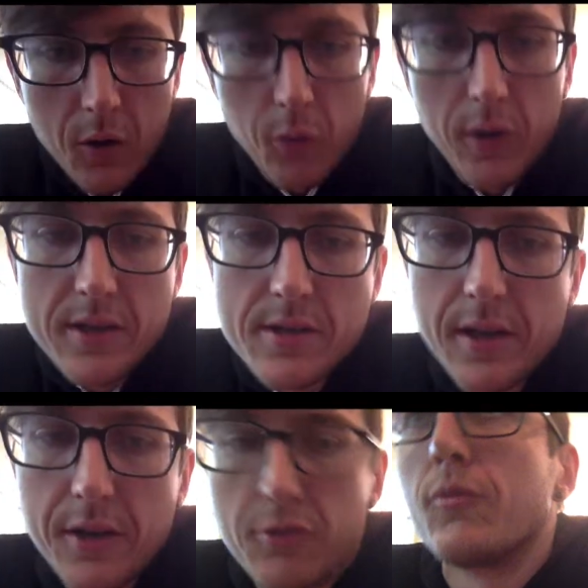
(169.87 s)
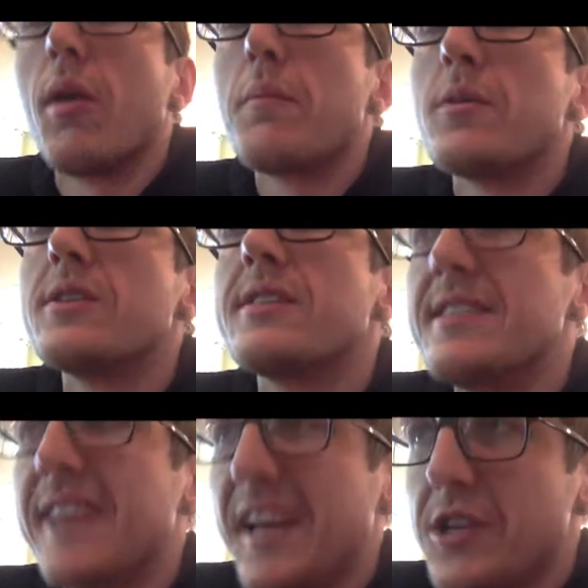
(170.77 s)
REST stands for
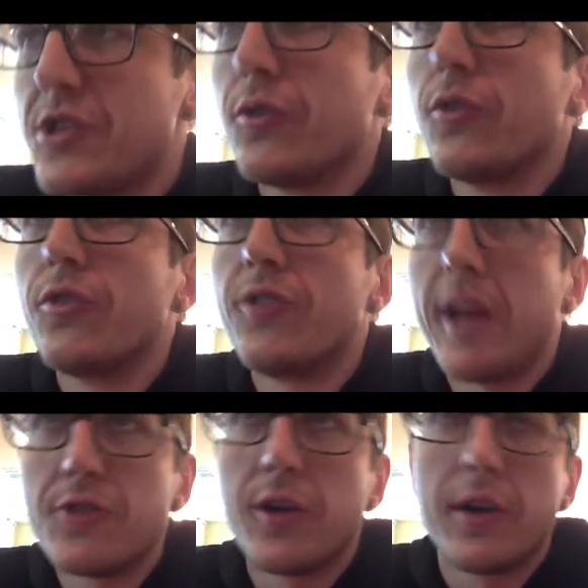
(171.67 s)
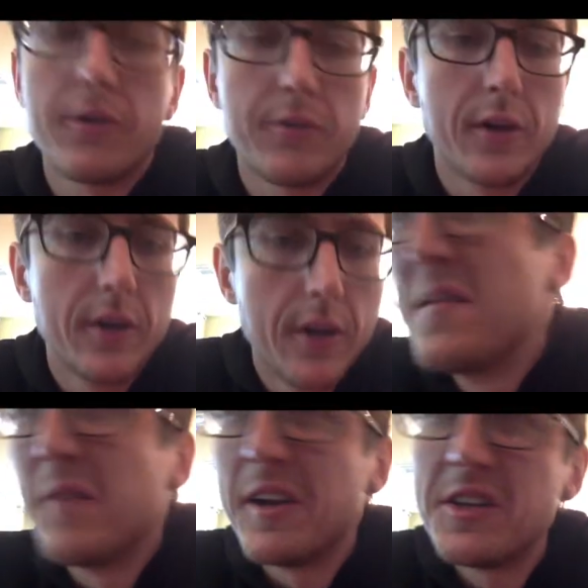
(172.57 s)
representational state transfer,
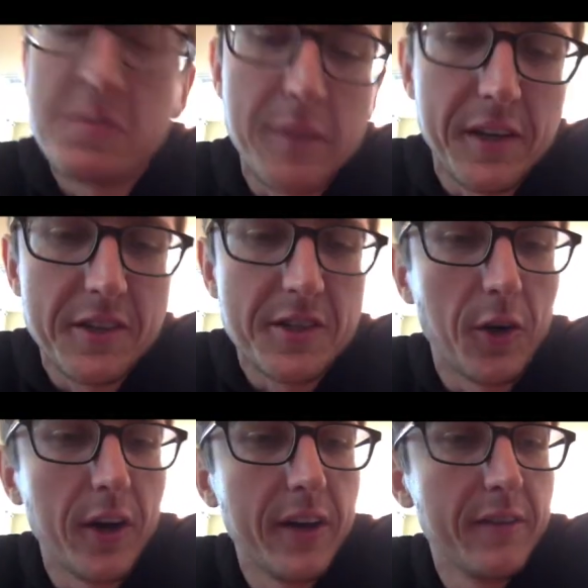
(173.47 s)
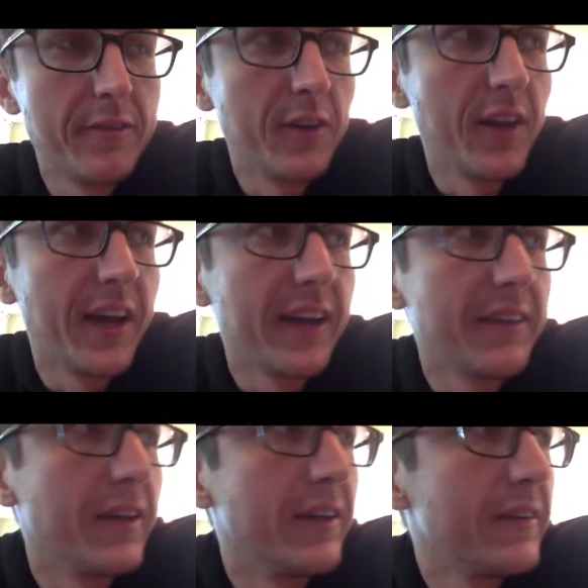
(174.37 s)
but it just means CRUD for like
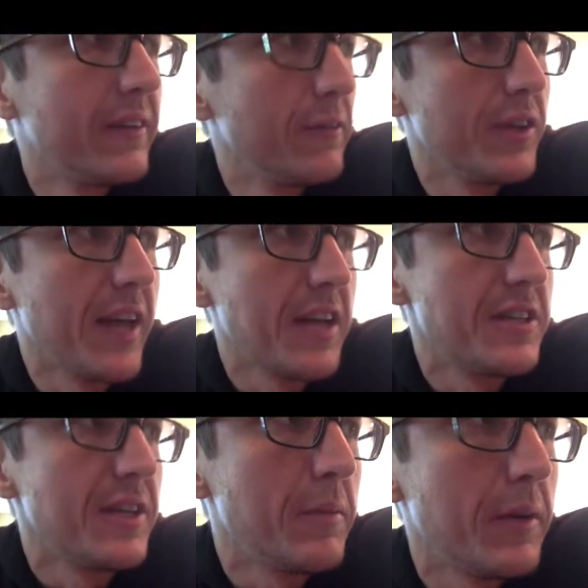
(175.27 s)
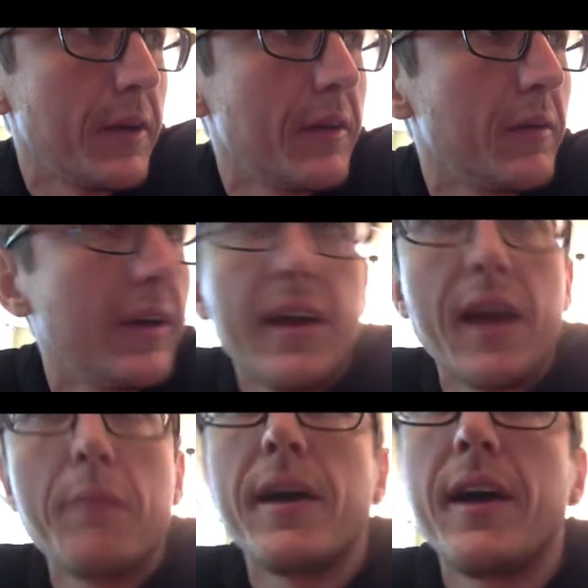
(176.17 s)
the HTTP
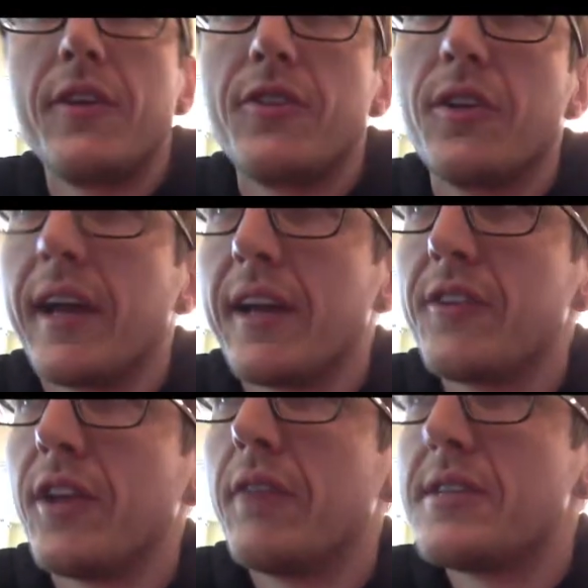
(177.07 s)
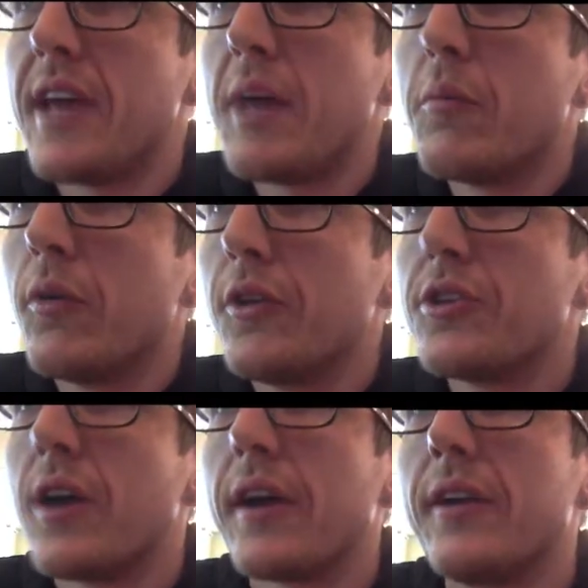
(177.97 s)
API. So like instead of a table, you're
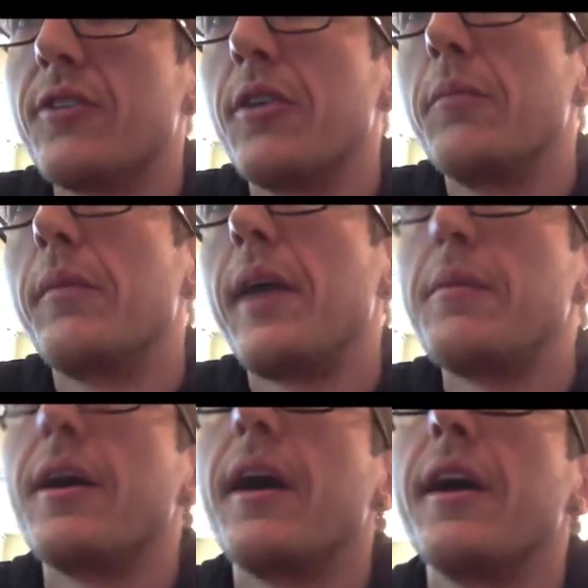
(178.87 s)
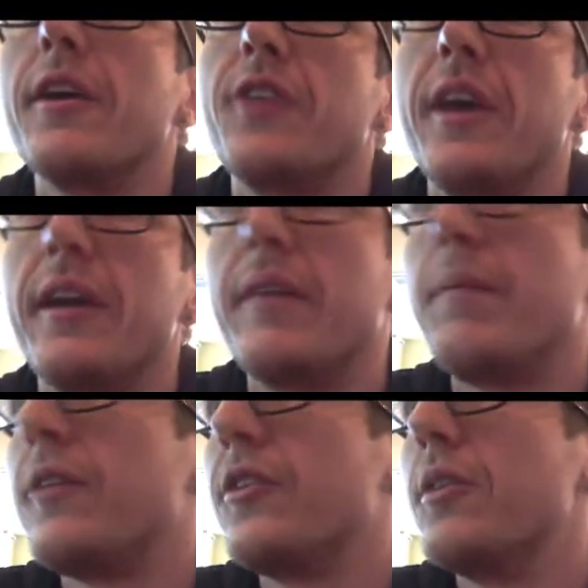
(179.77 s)
talking to some API. You're saying
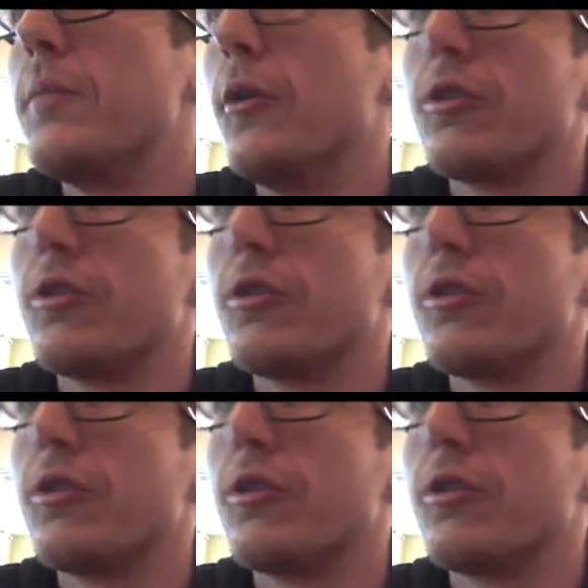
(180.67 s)
send a post